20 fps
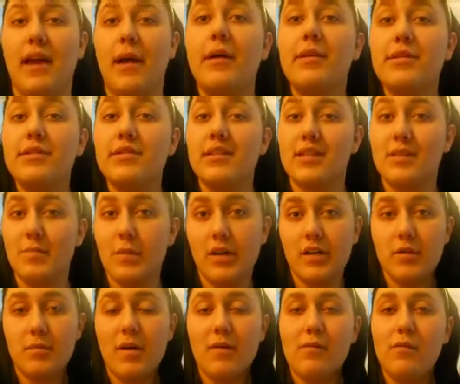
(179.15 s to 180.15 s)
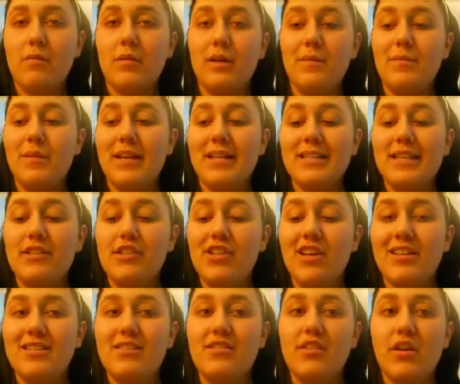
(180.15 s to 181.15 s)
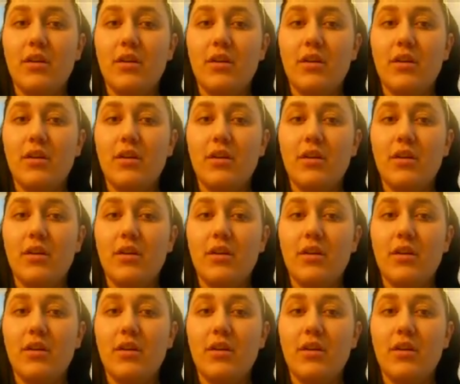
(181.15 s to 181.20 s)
I would use a sponge probably because I just